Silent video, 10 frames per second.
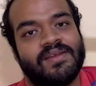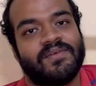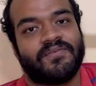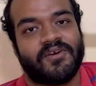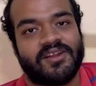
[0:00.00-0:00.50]

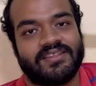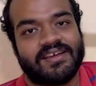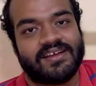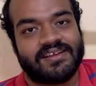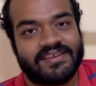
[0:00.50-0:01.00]
for
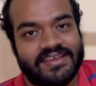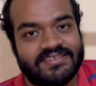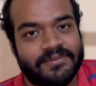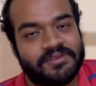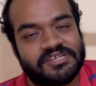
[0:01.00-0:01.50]
the
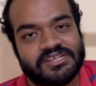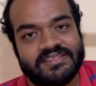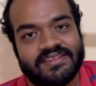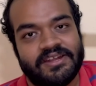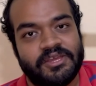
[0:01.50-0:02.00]

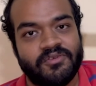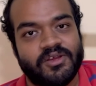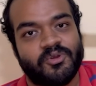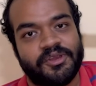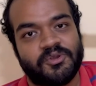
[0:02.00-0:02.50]
examination that you are
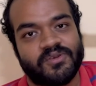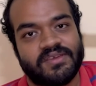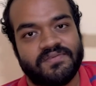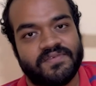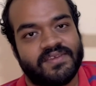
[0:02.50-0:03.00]
going to
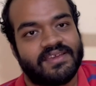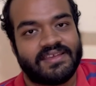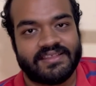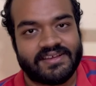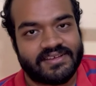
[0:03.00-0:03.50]
give
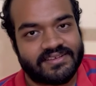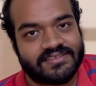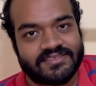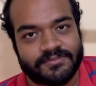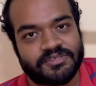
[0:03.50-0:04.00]
in the
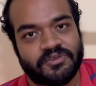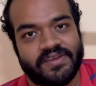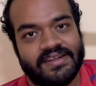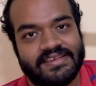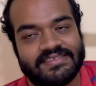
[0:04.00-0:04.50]

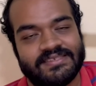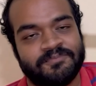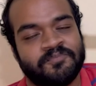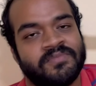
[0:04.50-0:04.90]
subsequent days.